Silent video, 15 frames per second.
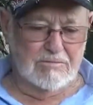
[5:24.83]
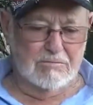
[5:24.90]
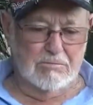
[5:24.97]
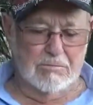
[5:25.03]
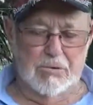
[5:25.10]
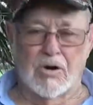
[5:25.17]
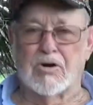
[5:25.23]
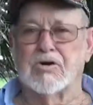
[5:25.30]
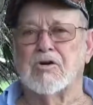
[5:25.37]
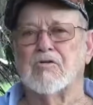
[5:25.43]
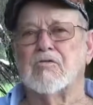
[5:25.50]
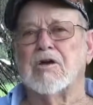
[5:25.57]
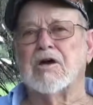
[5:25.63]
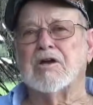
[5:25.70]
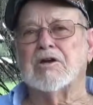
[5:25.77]
plundered
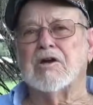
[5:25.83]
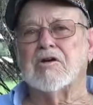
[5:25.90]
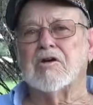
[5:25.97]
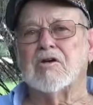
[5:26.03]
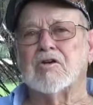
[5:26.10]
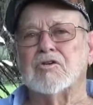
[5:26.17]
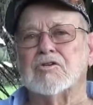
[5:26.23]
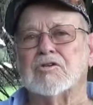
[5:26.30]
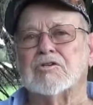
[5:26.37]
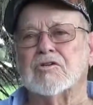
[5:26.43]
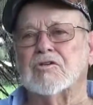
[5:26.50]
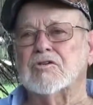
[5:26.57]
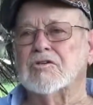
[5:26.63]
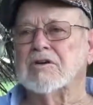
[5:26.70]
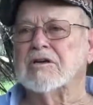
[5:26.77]
around there and looked,
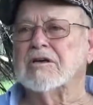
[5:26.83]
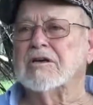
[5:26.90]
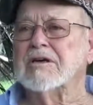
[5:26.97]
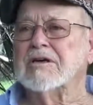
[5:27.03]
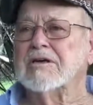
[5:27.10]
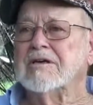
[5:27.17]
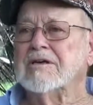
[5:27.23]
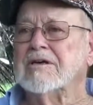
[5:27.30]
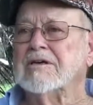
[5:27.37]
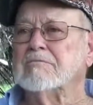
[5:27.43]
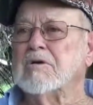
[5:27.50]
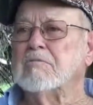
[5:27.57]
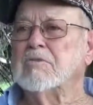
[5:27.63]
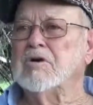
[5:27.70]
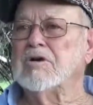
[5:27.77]
and
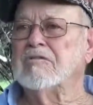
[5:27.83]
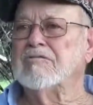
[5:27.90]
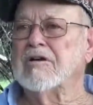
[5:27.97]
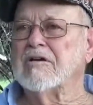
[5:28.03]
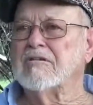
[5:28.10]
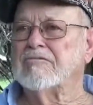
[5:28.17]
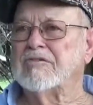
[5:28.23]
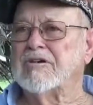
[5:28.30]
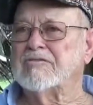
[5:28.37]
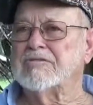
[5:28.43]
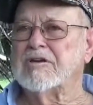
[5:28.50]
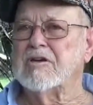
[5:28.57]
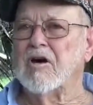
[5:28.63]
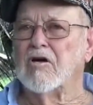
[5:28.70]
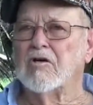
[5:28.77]
my buddy found a
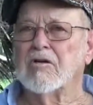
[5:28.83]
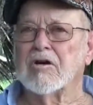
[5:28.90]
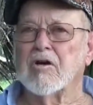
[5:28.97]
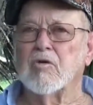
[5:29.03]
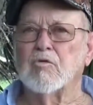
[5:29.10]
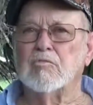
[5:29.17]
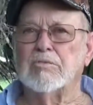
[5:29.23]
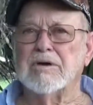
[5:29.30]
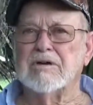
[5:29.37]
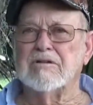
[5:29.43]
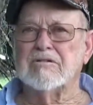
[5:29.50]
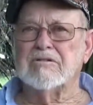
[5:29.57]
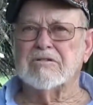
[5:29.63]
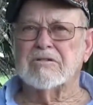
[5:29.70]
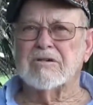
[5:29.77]
$50 gold
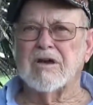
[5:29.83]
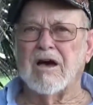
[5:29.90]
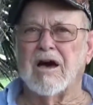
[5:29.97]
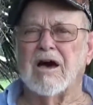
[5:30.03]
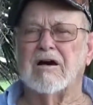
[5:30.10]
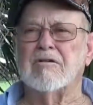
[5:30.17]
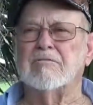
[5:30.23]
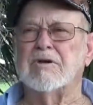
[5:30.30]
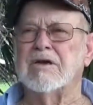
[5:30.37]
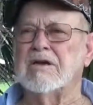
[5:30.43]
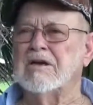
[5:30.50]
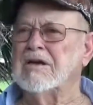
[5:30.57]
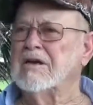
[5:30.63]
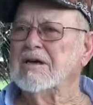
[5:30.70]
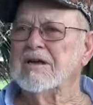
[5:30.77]
piece. I
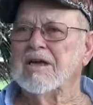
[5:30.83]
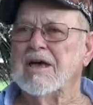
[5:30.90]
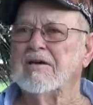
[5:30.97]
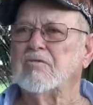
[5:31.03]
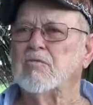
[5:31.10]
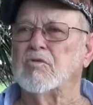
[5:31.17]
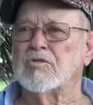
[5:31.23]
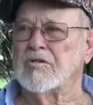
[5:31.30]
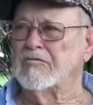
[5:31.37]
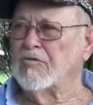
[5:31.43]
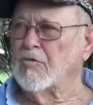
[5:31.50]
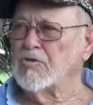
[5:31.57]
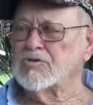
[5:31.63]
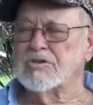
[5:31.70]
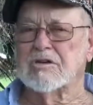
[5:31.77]
mean, that was worth a
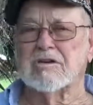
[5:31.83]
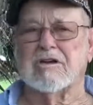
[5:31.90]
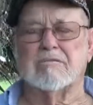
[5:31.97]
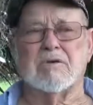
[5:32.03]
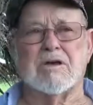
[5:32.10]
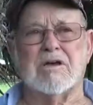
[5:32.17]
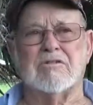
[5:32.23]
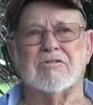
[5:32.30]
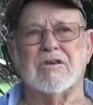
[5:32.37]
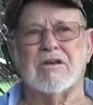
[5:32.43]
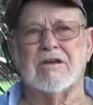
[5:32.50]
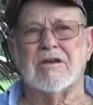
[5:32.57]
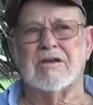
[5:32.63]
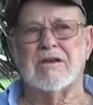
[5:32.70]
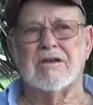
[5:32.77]
fortune in them days.
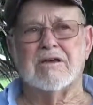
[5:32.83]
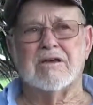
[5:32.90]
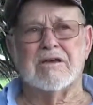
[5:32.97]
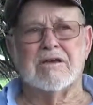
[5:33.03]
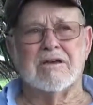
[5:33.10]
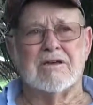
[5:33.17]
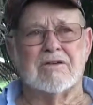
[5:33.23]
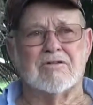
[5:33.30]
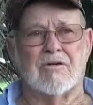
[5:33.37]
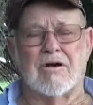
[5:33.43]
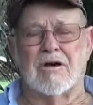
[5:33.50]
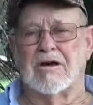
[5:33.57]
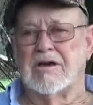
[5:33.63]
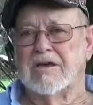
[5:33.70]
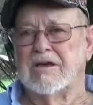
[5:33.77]
So
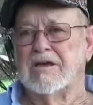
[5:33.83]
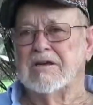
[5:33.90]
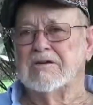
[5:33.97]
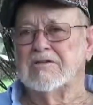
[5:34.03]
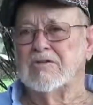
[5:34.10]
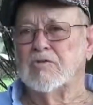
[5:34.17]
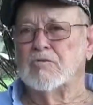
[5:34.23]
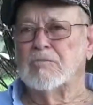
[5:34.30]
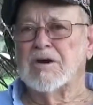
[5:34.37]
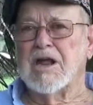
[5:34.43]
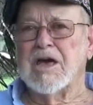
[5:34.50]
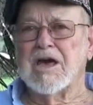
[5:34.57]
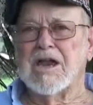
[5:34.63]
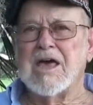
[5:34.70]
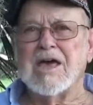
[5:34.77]
I again told my
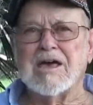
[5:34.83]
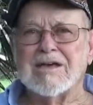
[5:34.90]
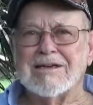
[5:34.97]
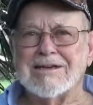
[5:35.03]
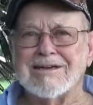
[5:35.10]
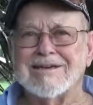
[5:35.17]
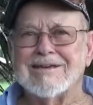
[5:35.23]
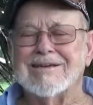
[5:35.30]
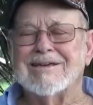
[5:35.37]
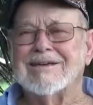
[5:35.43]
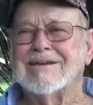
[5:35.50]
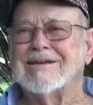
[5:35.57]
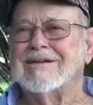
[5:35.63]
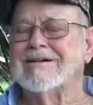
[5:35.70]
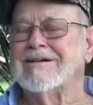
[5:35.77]
daddy,
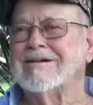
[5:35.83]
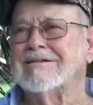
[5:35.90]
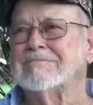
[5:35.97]
and